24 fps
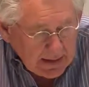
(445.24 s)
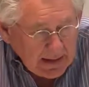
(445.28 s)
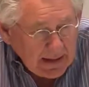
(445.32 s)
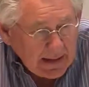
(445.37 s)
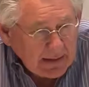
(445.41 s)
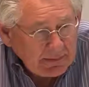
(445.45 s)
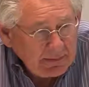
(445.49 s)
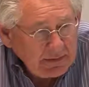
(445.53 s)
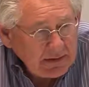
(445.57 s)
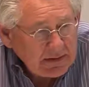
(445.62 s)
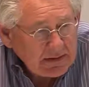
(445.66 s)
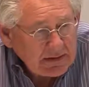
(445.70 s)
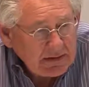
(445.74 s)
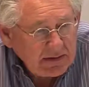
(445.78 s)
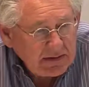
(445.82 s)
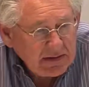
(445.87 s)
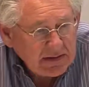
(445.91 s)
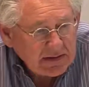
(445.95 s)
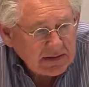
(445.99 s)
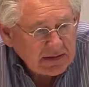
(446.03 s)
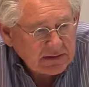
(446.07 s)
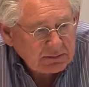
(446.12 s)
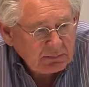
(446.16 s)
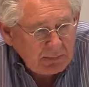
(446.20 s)
And
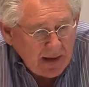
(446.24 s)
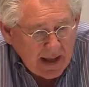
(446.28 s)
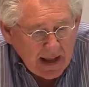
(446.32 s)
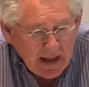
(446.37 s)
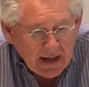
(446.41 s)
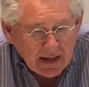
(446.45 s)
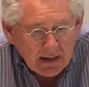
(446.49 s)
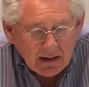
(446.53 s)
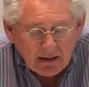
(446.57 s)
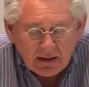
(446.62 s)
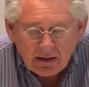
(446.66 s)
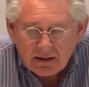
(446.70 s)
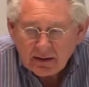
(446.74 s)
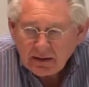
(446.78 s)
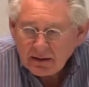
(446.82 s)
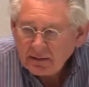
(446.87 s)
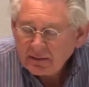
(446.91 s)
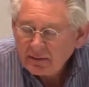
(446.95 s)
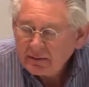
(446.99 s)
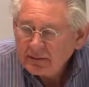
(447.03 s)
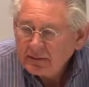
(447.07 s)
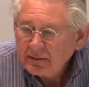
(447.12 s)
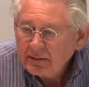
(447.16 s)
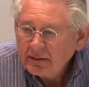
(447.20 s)
this bank
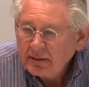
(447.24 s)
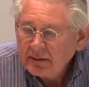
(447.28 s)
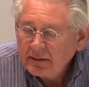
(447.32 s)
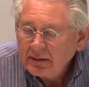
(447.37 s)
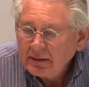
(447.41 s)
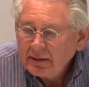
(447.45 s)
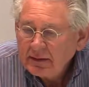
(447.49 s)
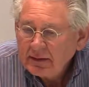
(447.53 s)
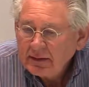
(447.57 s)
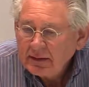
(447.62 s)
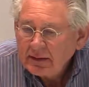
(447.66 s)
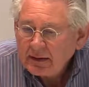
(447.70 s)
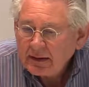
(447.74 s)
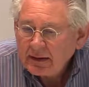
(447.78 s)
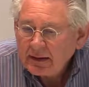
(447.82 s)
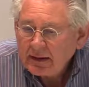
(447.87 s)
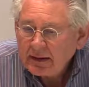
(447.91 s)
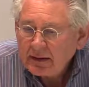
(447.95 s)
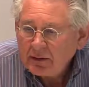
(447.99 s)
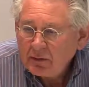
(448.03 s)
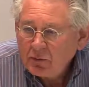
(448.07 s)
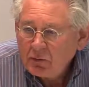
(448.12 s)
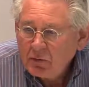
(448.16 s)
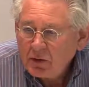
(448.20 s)

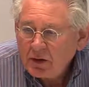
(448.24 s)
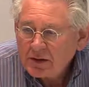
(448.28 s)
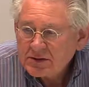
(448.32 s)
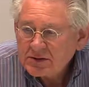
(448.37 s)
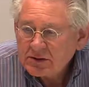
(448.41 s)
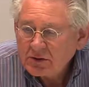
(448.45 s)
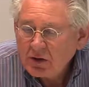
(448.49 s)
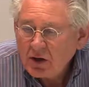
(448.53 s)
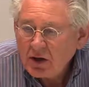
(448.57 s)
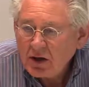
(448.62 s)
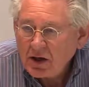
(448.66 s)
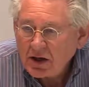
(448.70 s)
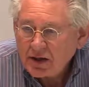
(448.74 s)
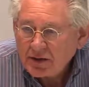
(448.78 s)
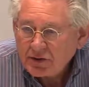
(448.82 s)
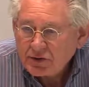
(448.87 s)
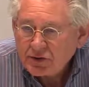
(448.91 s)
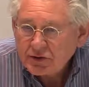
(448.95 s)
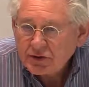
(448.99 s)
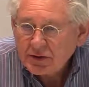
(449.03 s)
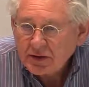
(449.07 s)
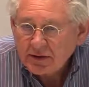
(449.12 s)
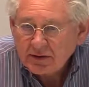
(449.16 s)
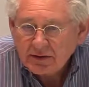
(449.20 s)
was
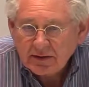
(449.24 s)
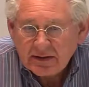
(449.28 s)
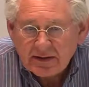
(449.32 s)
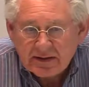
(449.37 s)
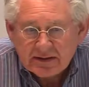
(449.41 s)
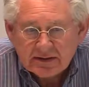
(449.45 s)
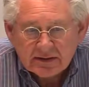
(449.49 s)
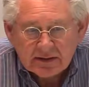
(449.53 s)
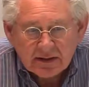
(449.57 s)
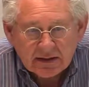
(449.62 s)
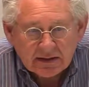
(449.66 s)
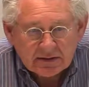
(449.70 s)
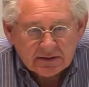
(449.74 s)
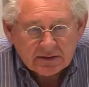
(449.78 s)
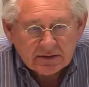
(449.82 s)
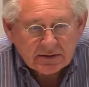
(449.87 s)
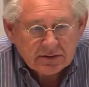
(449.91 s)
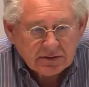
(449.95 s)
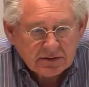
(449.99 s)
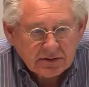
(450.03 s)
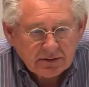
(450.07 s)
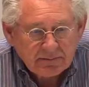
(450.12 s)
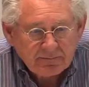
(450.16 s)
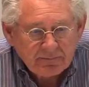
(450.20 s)
launched, at least
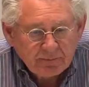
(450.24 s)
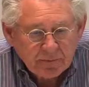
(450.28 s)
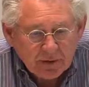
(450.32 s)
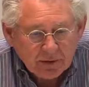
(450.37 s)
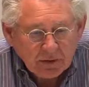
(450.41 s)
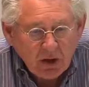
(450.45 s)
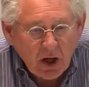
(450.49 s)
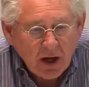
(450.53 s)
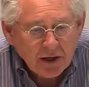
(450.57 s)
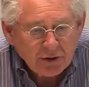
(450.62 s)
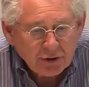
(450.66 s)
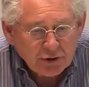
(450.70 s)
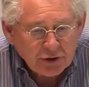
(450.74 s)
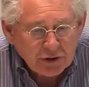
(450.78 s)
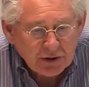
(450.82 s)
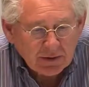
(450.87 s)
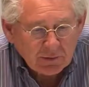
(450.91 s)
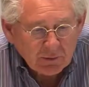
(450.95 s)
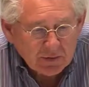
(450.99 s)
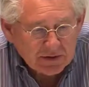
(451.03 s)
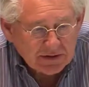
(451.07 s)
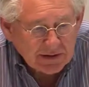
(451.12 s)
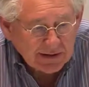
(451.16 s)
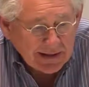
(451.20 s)
its launching was